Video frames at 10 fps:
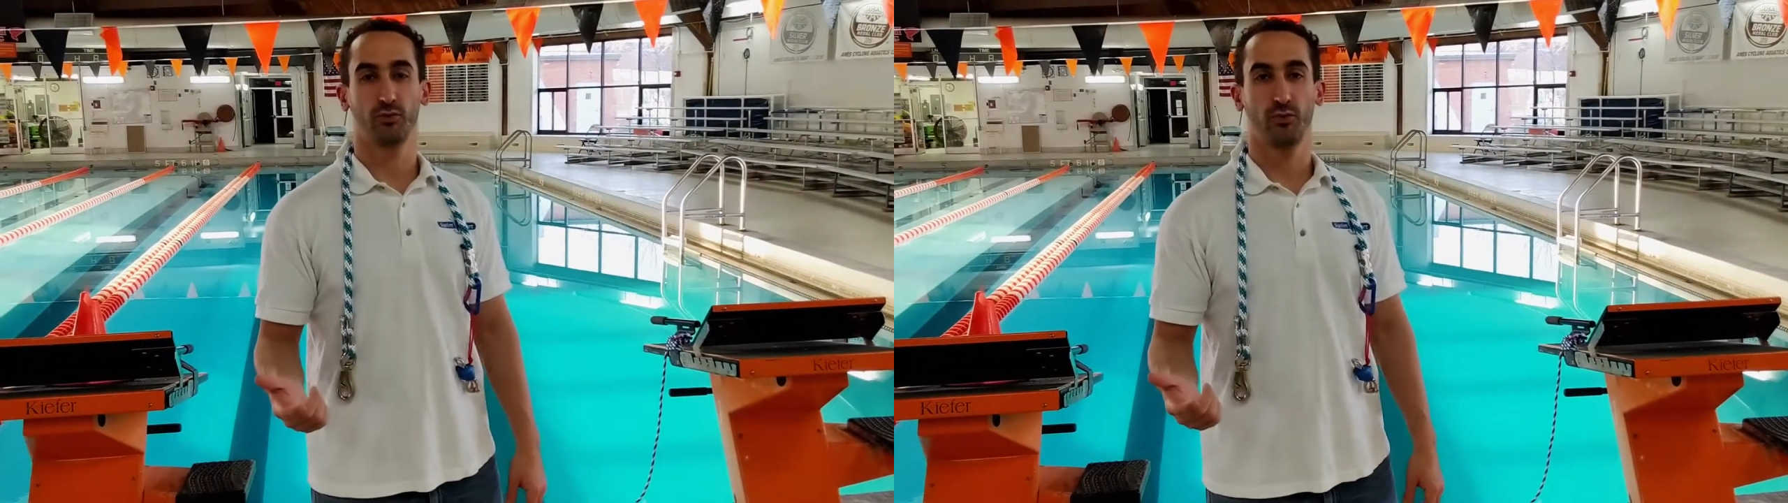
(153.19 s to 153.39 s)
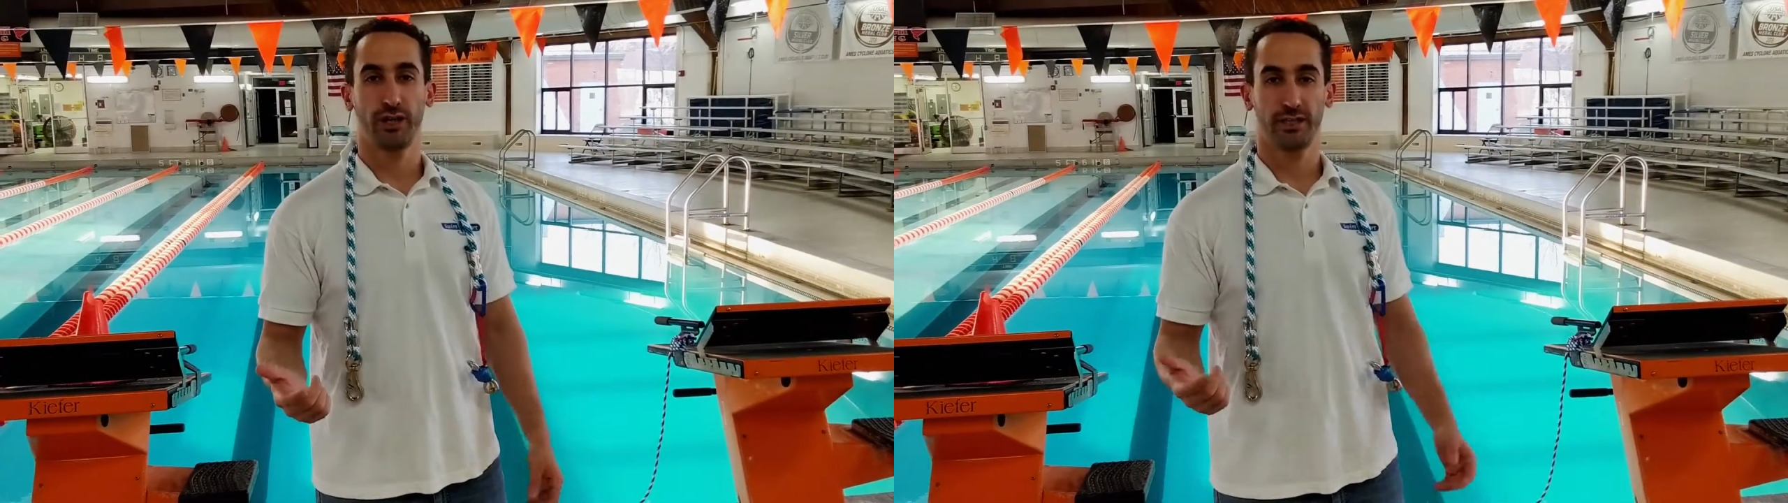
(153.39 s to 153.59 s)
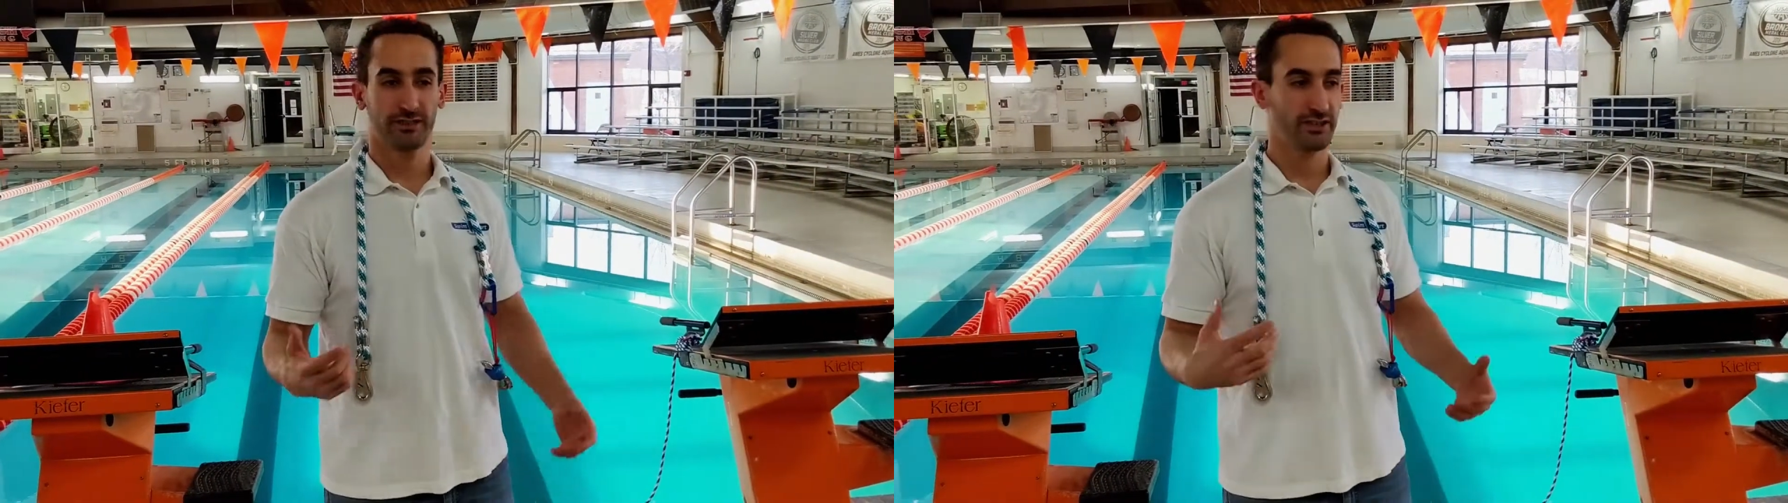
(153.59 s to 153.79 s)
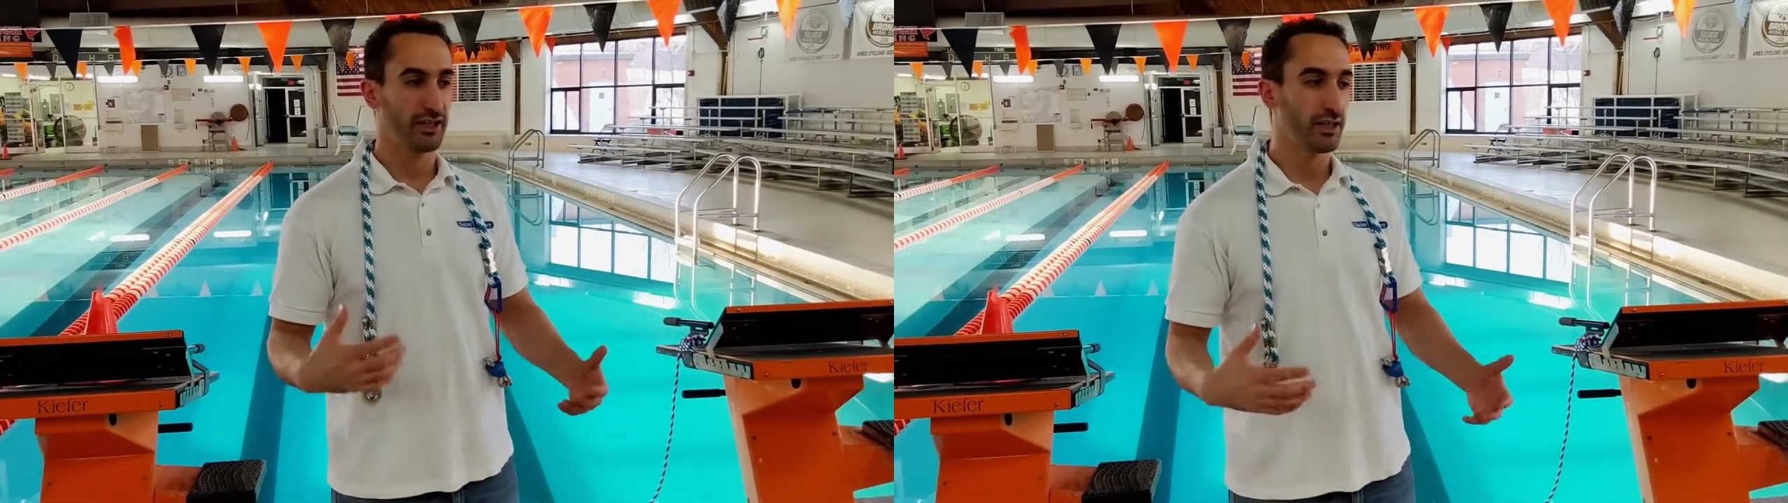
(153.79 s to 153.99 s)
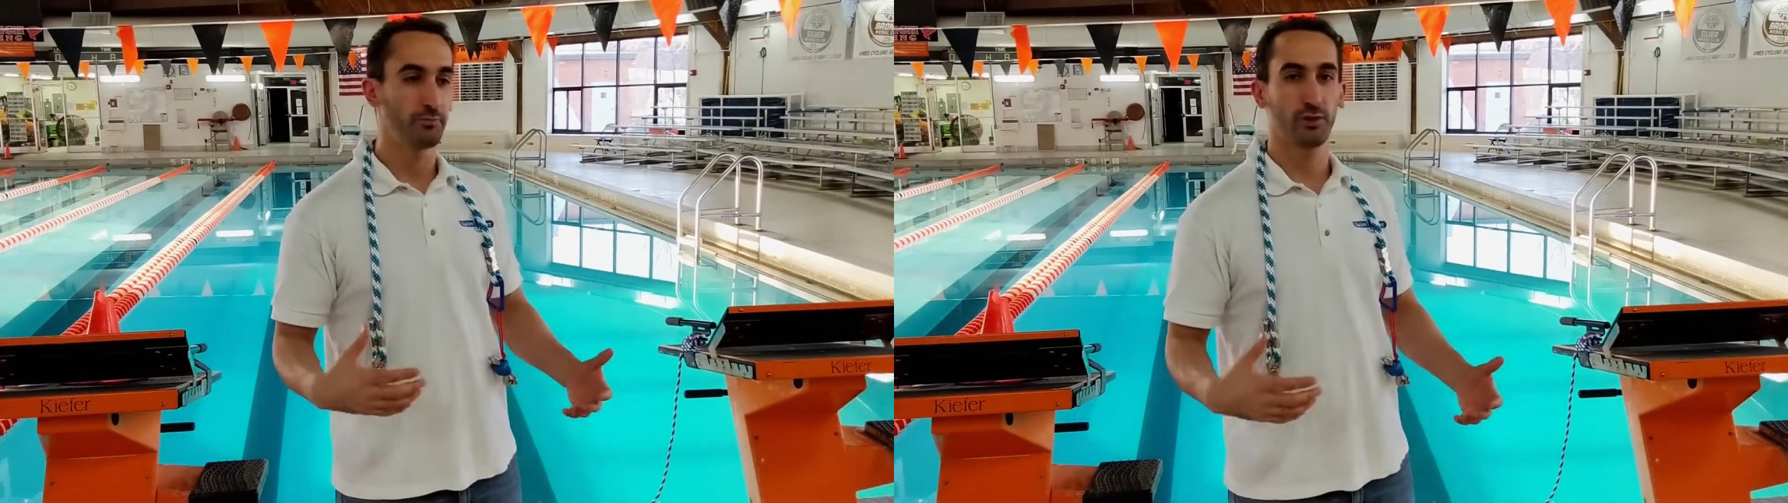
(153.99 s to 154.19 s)
when
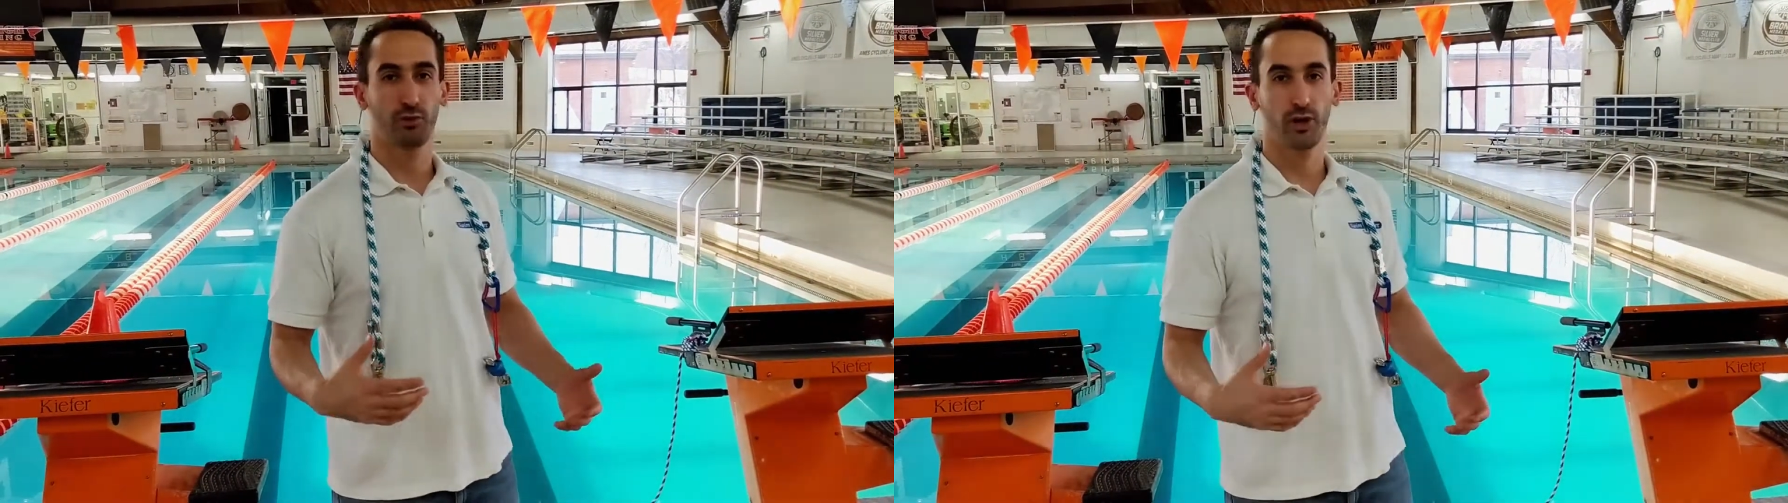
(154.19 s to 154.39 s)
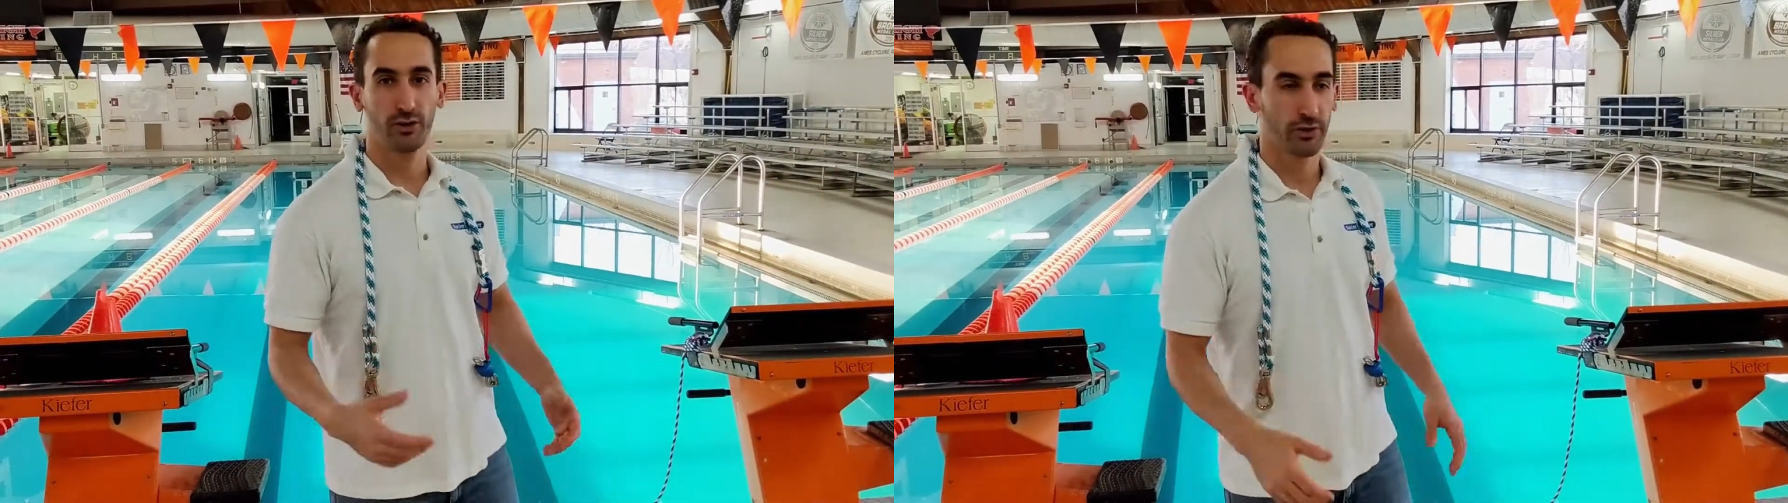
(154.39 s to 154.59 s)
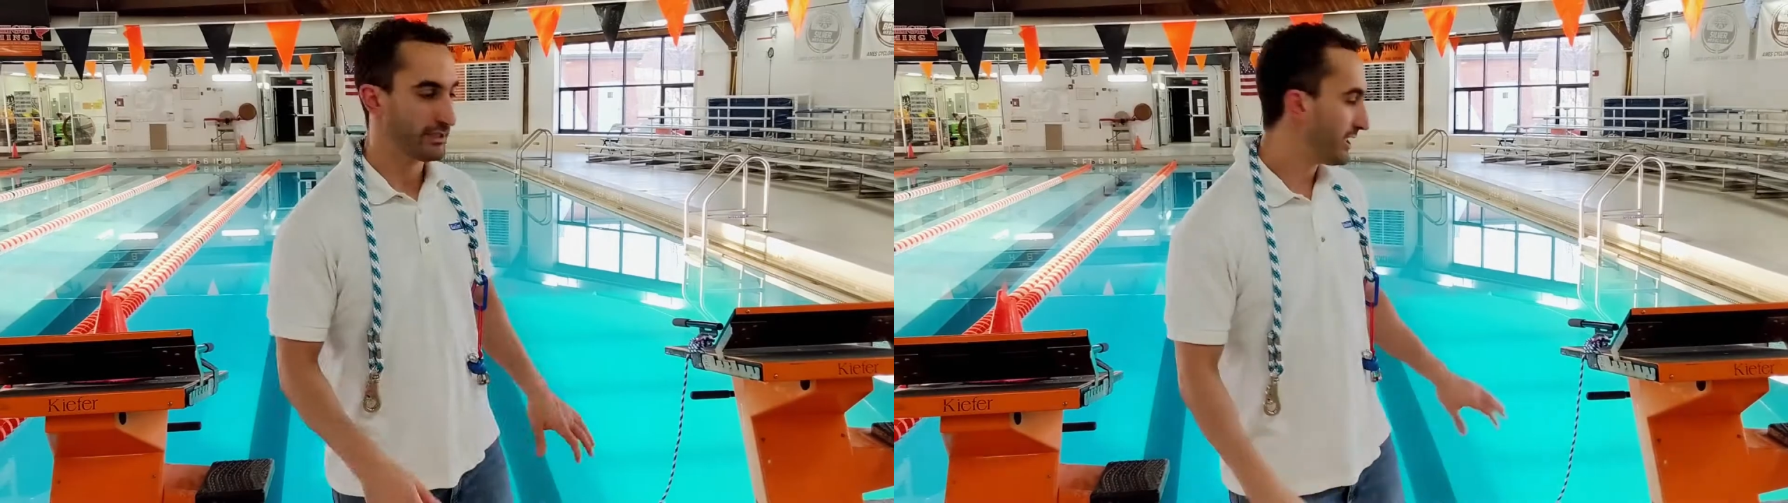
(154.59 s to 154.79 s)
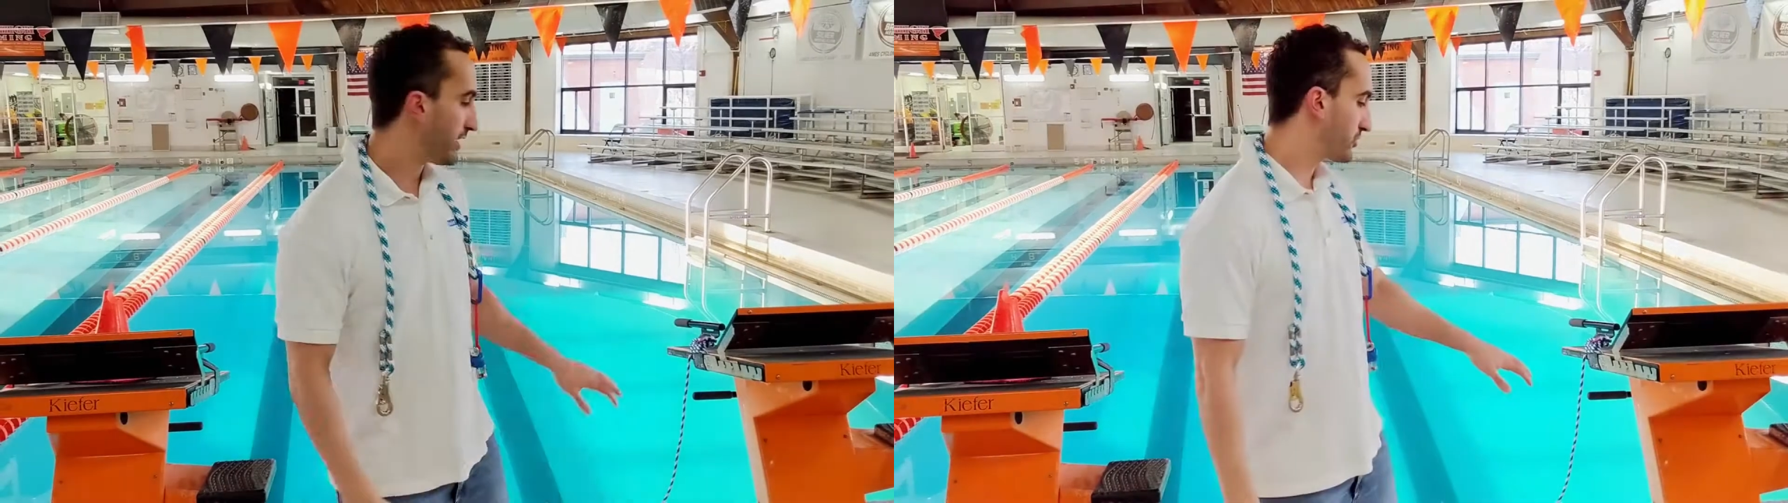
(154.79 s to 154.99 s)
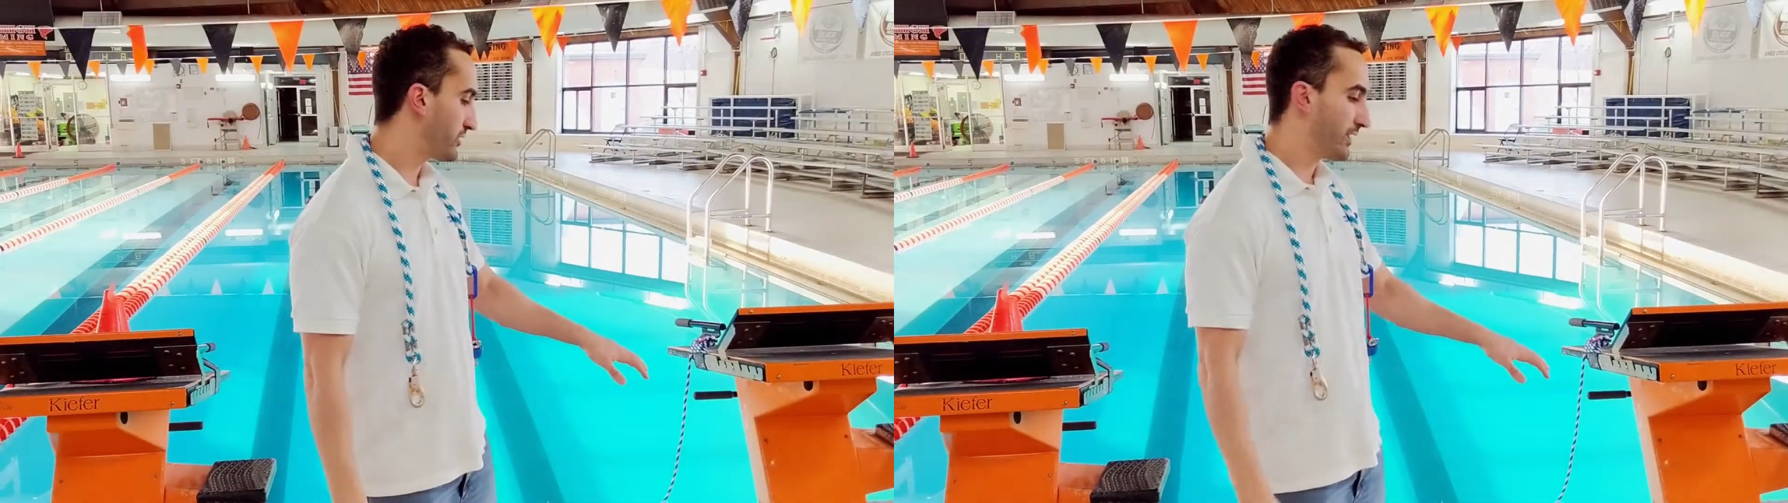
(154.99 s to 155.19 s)
setting up your breakaway is
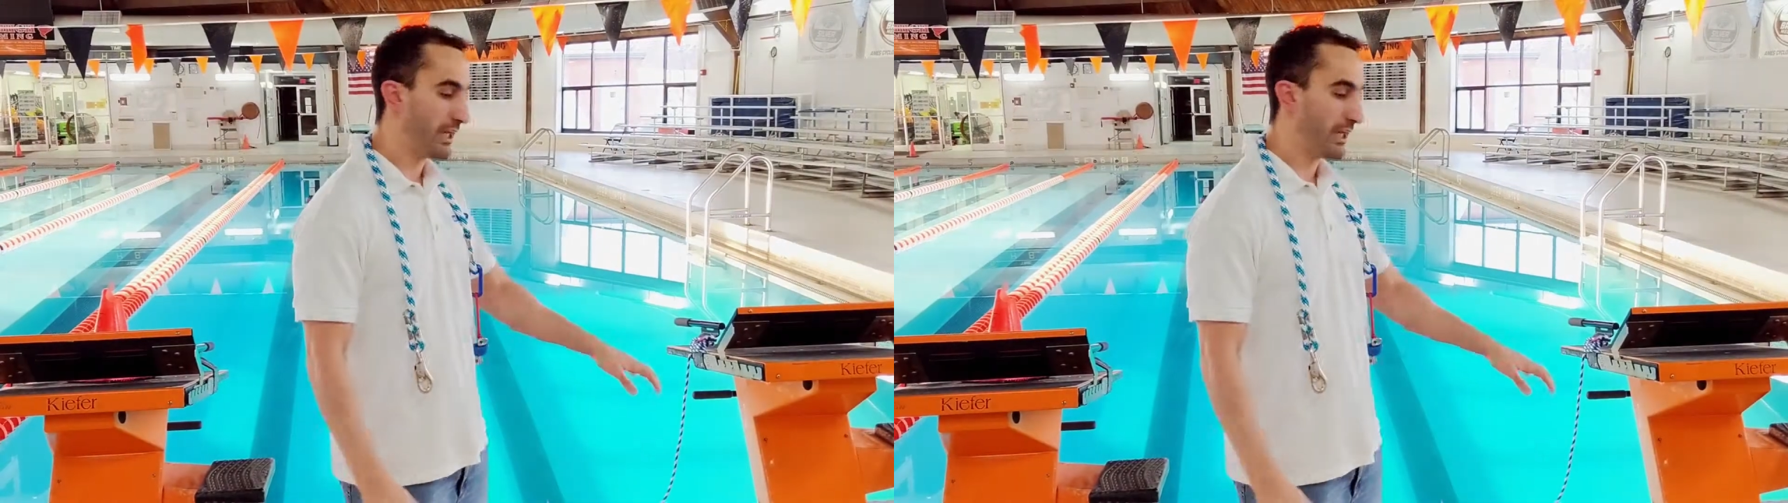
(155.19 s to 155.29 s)
actually